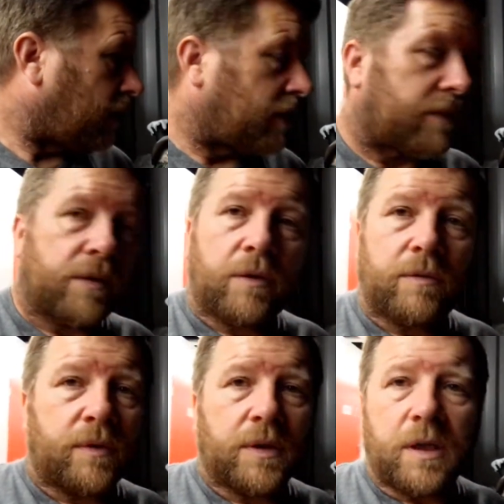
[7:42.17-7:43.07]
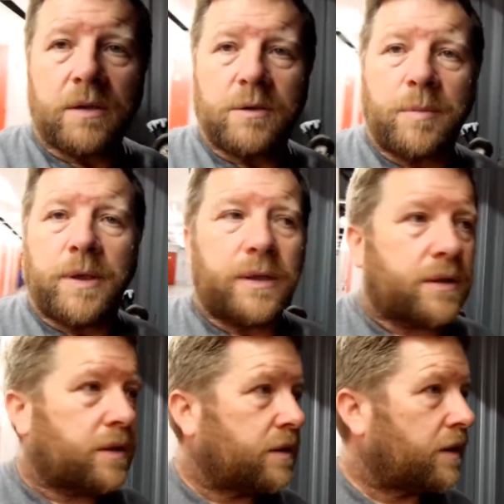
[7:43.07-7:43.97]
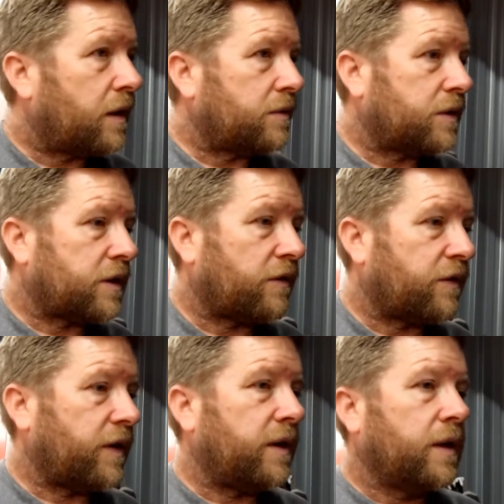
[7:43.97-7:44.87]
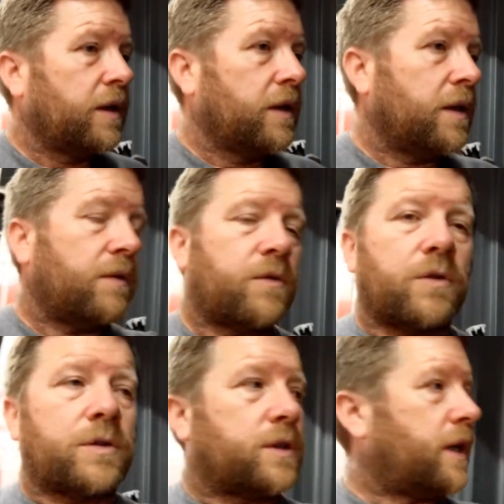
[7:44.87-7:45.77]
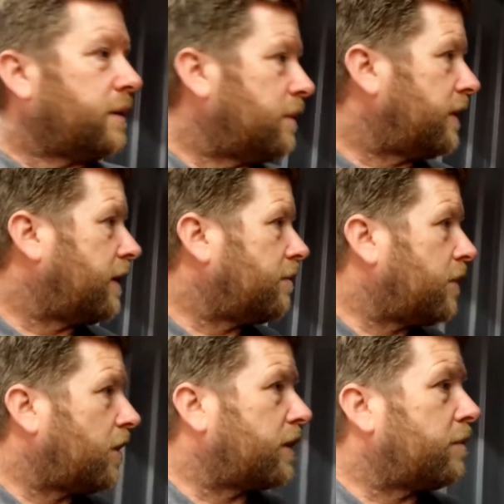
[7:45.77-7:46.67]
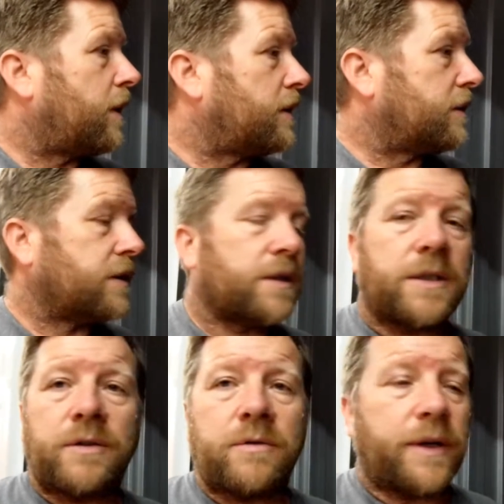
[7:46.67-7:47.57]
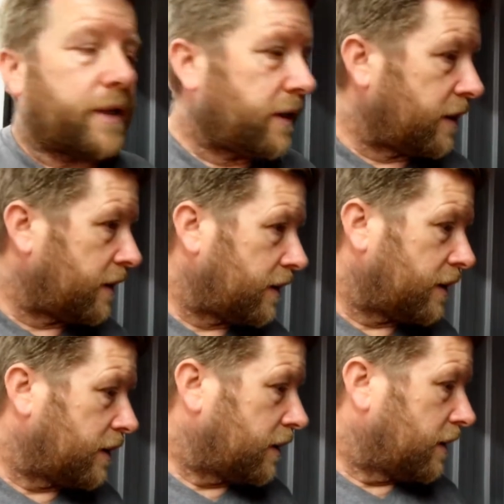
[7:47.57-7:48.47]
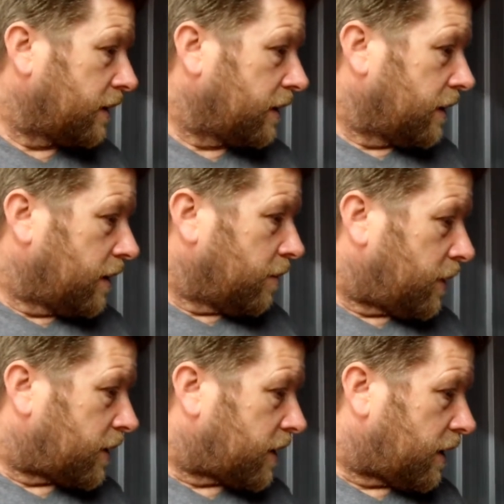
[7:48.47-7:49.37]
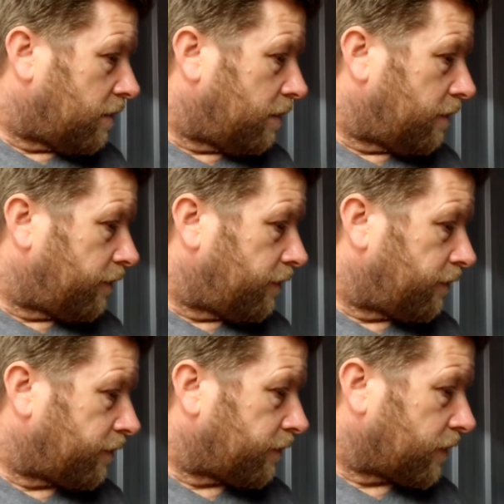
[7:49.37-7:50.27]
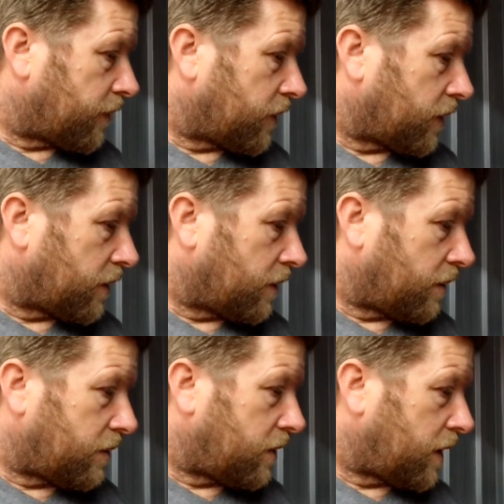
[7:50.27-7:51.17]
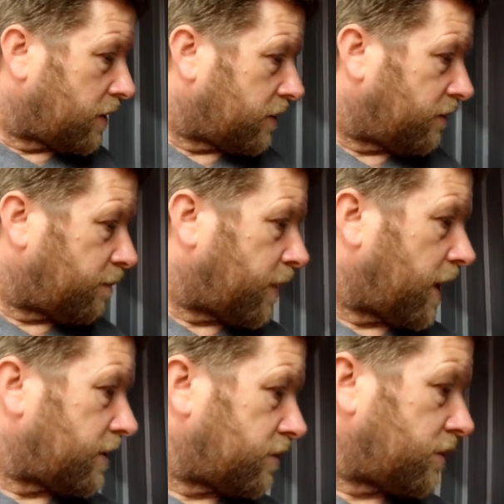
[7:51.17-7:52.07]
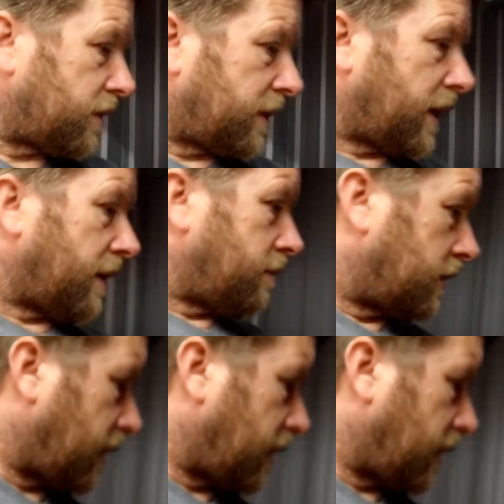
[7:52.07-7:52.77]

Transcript: there's, I've, there's loads of bits, loads of stuff here. I've got the table and that on Marketplace as I said already. But um, I've got loads of puzzles and games